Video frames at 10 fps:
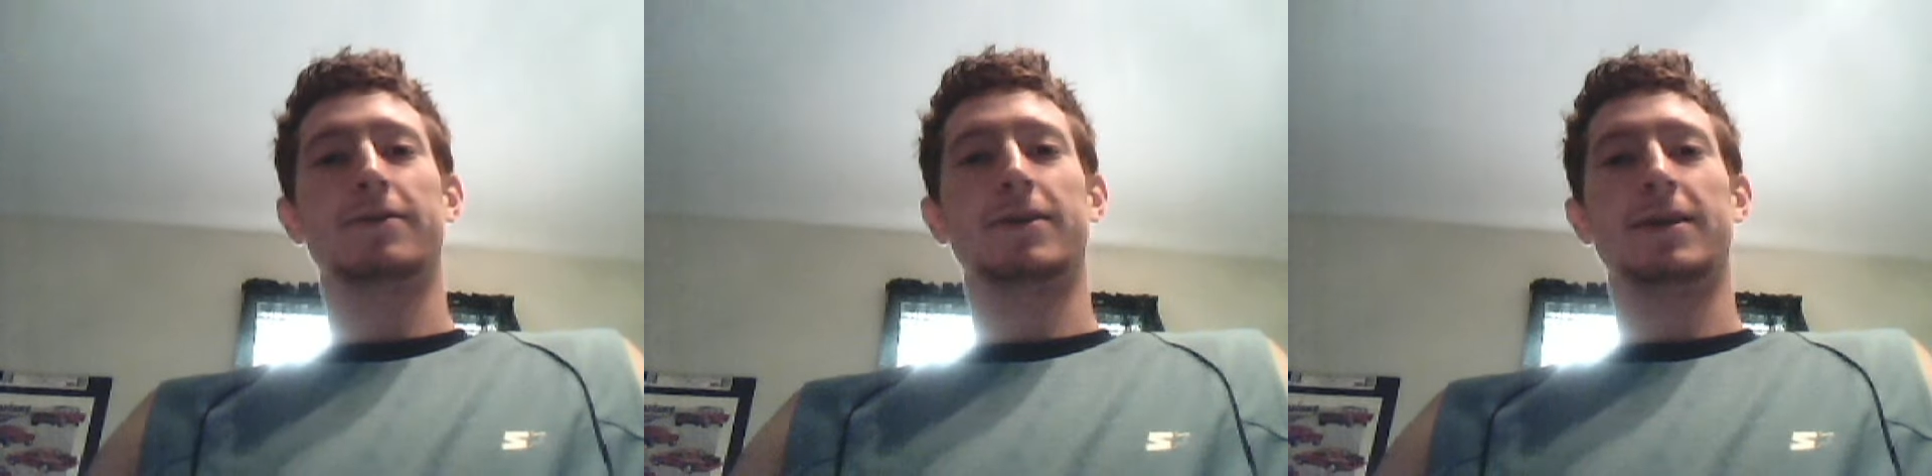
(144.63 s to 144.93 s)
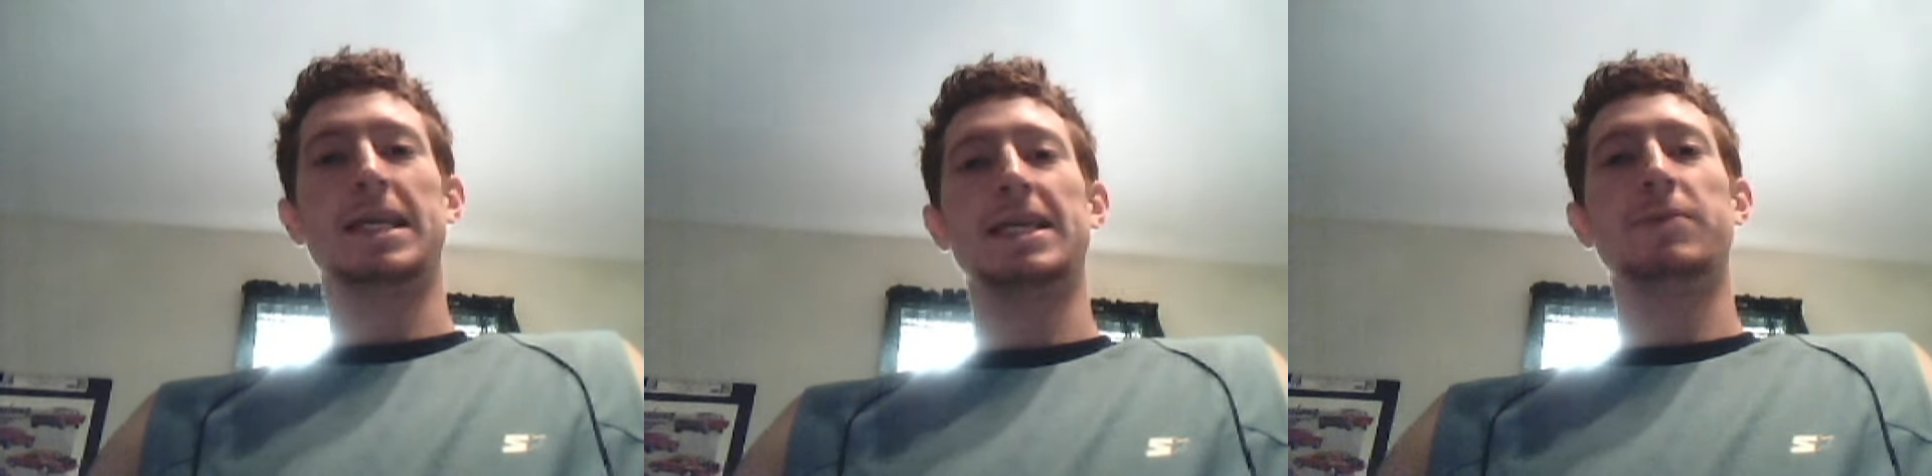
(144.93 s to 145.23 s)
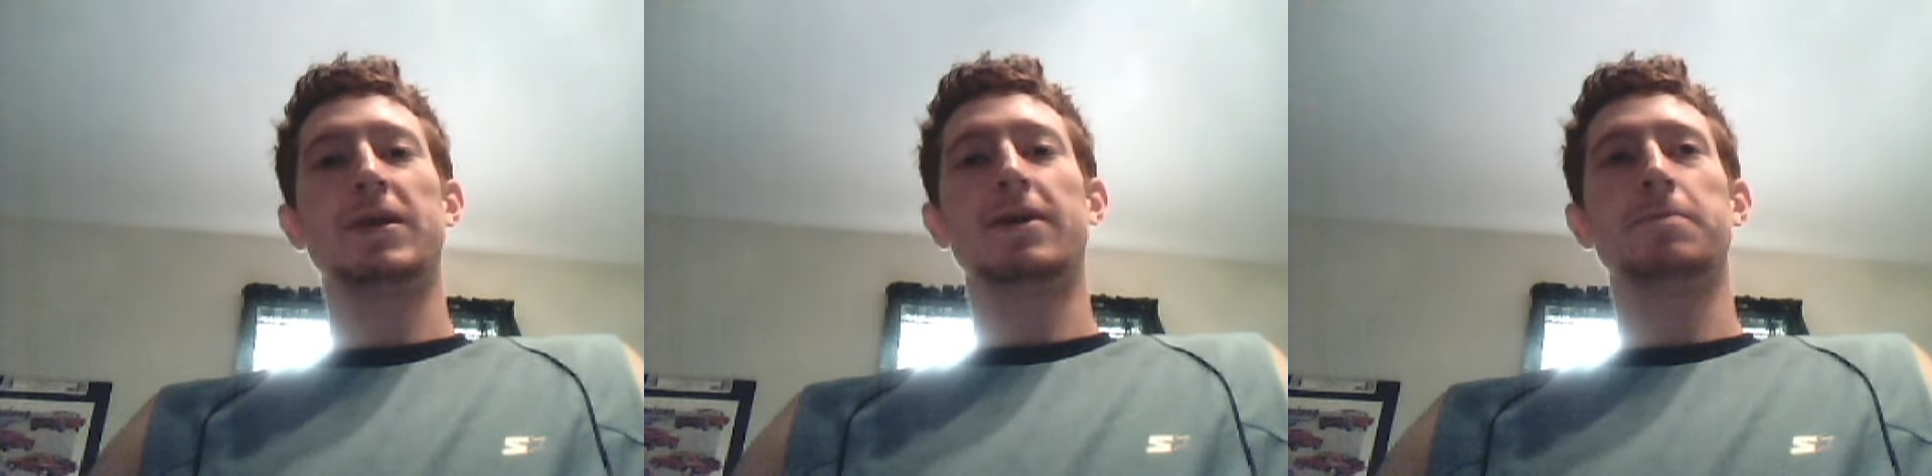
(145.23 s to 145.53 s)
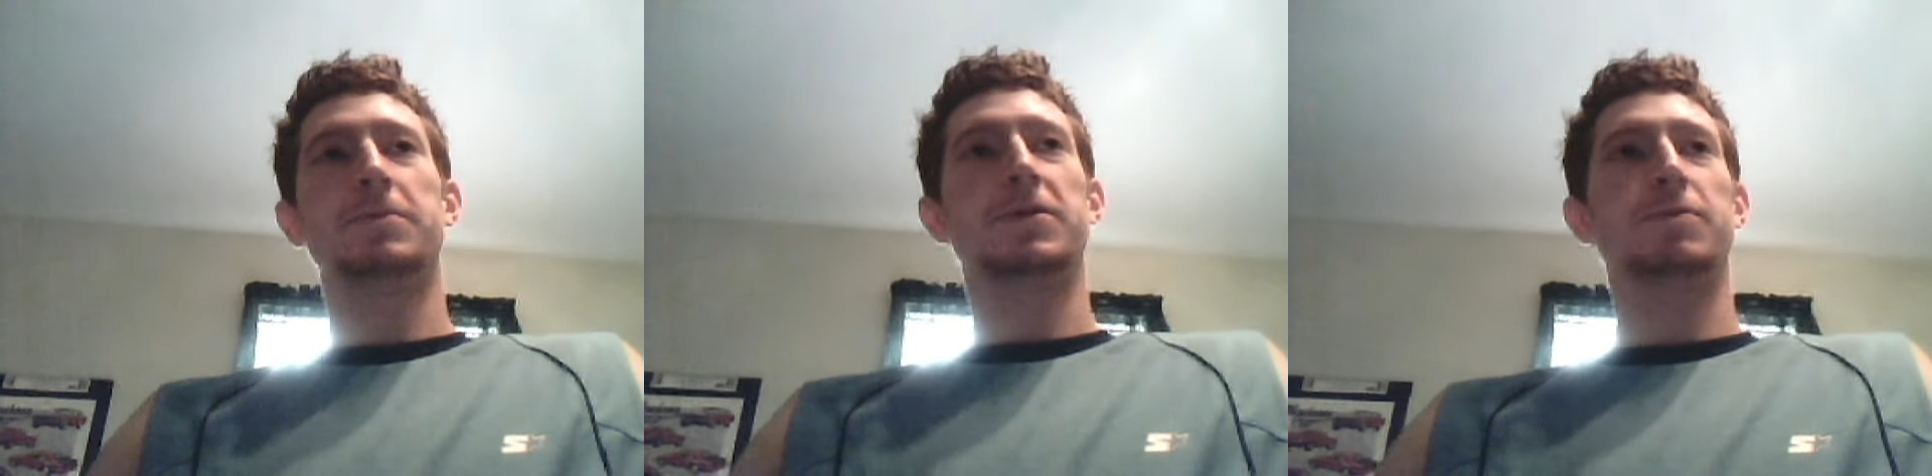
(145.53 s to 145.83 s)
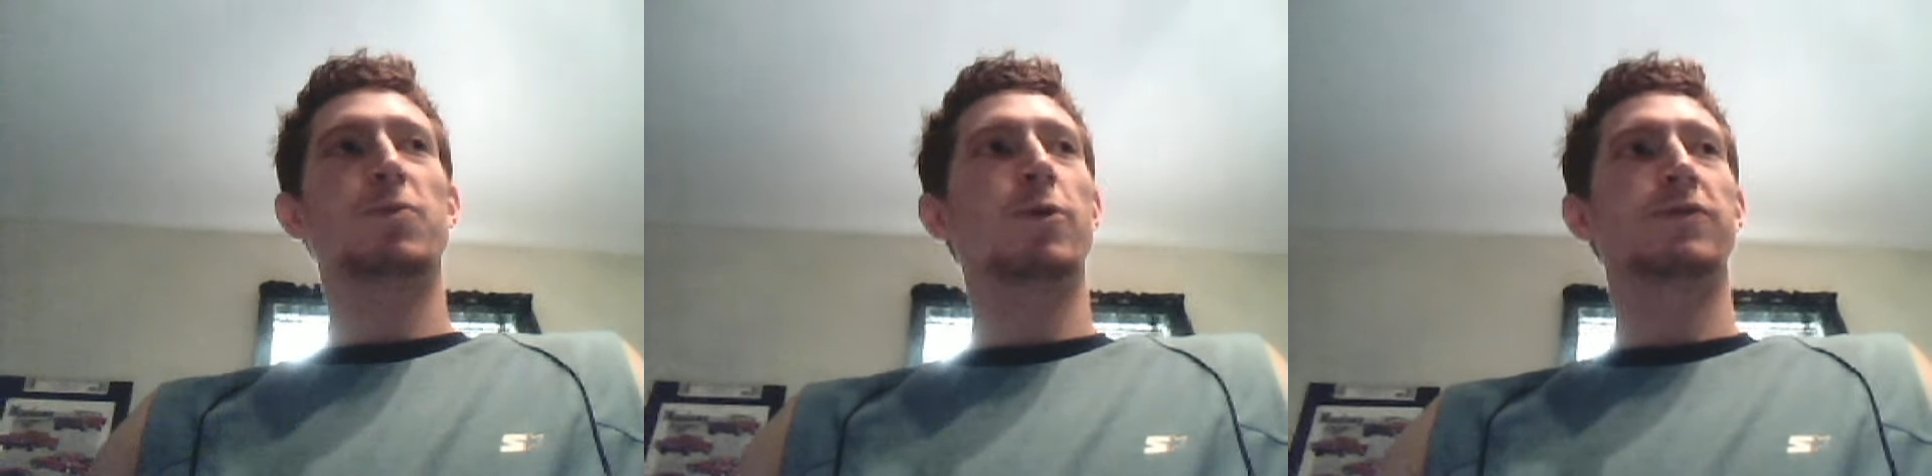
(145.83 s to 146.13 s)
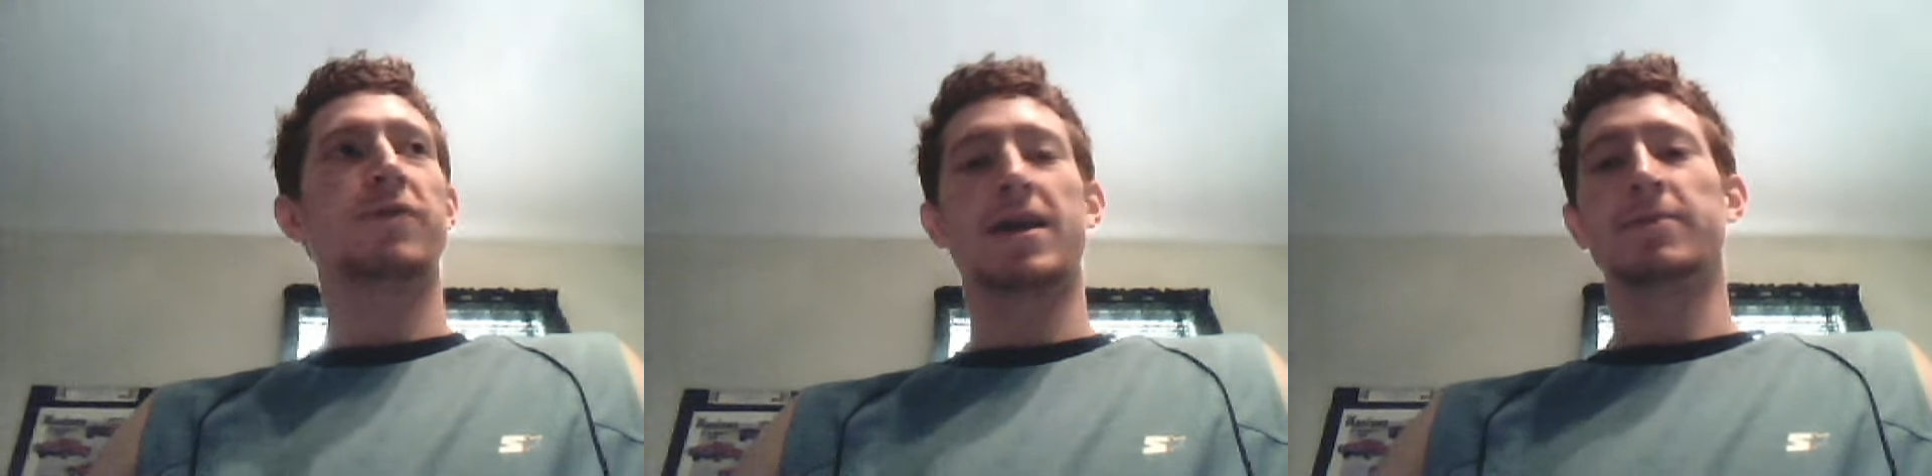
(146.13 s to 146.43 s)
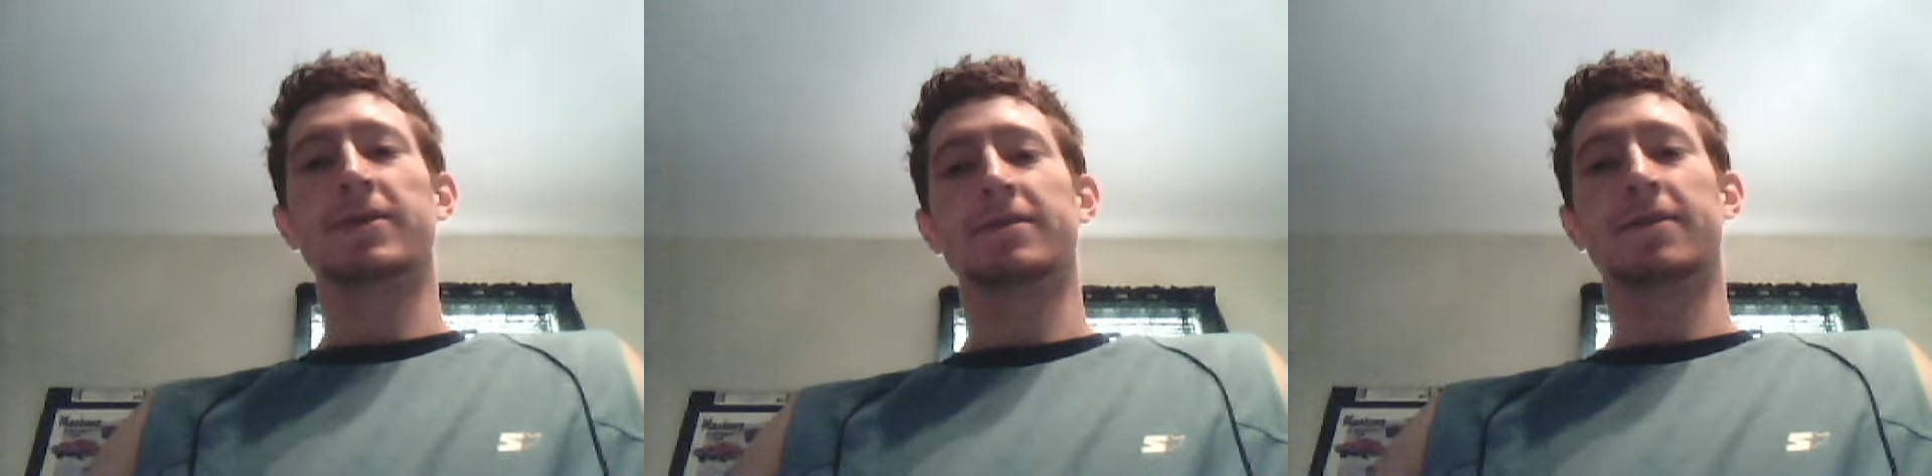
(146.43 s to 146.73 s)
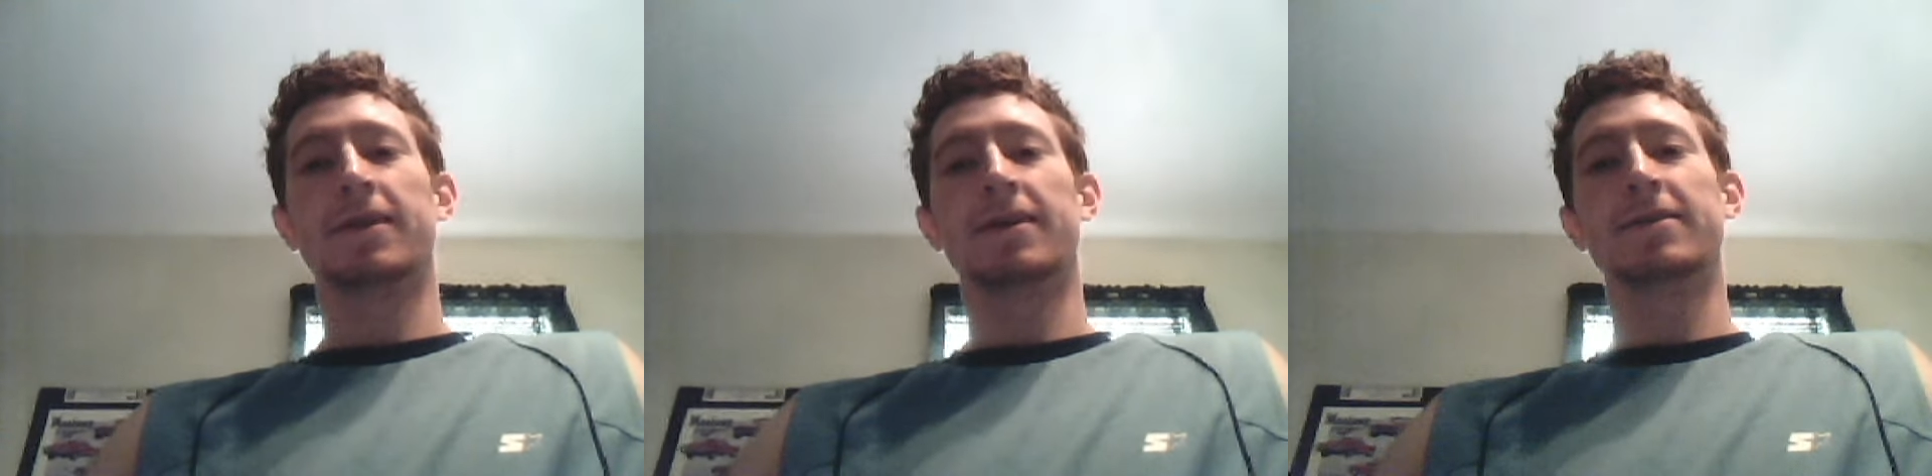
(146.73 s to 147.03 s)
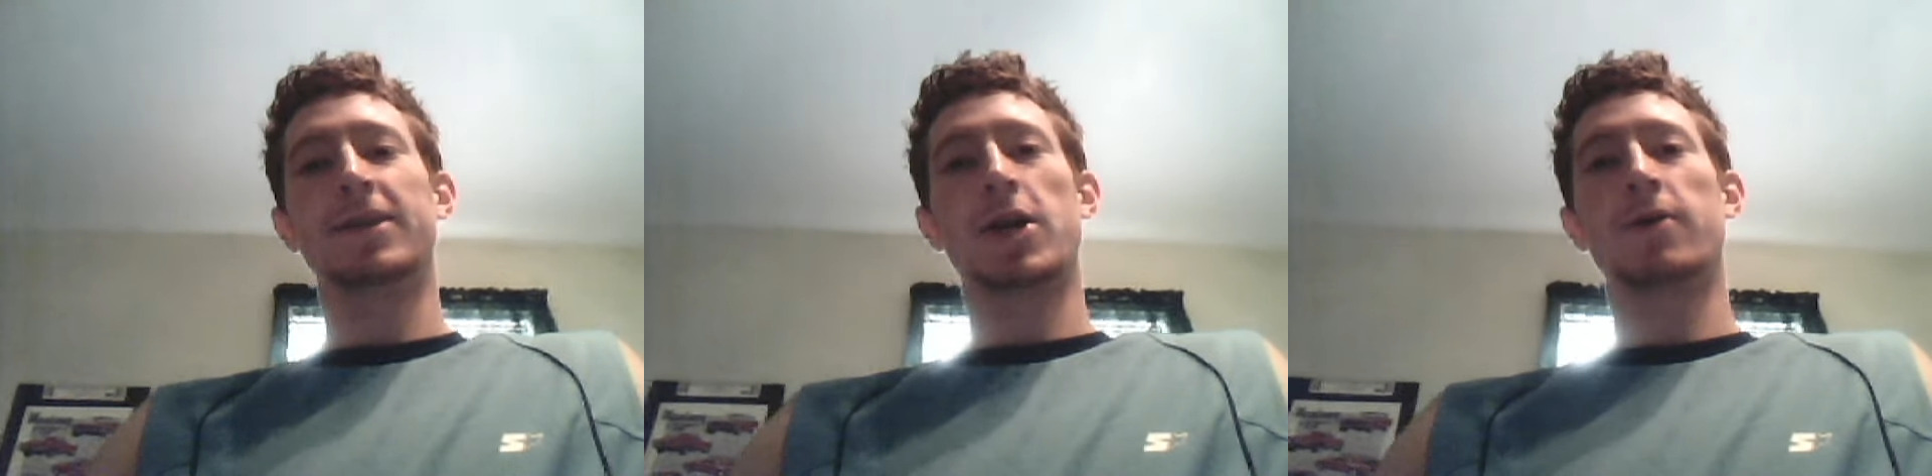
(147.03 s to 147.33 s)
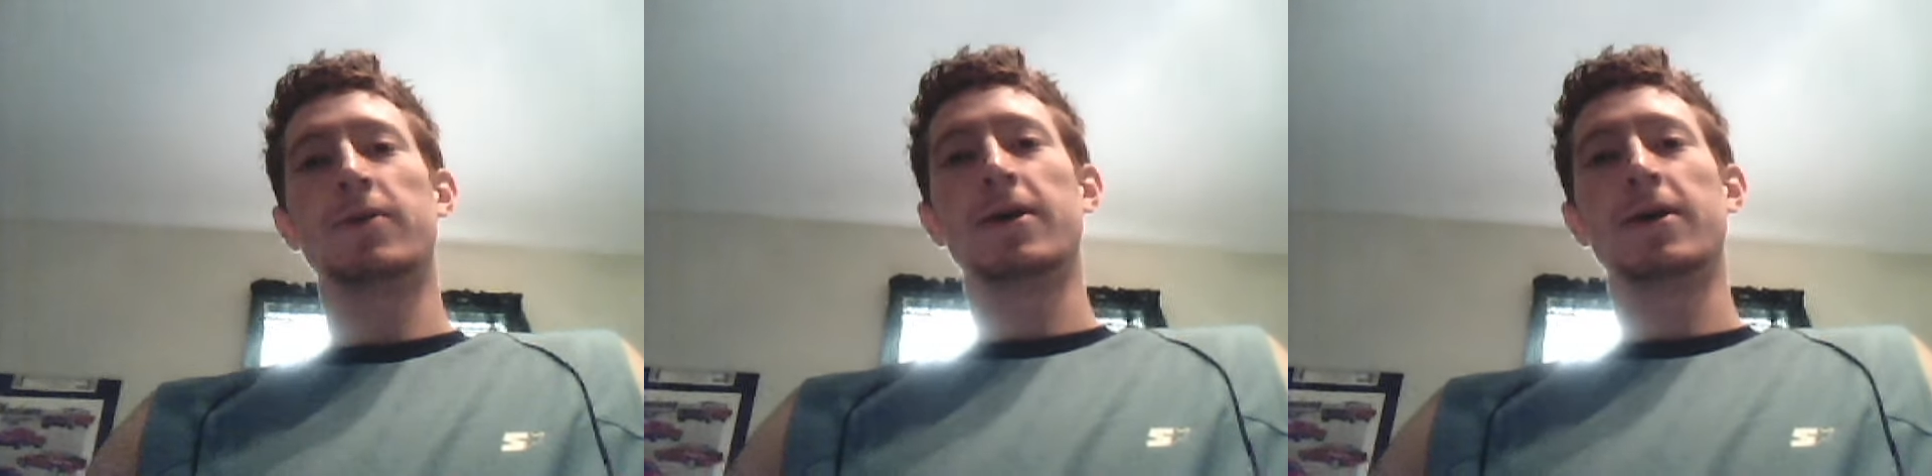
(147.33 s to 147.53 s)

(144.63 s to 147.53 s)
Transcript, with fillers: He becomes more famous than, you know,